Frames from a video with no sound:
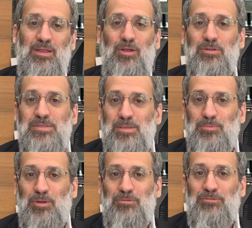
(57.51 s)

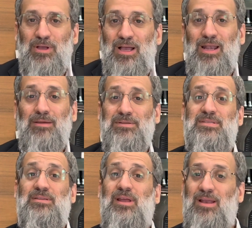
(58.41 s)
concept of Chalav
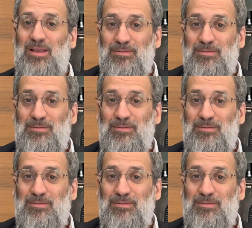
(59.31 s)
Israel,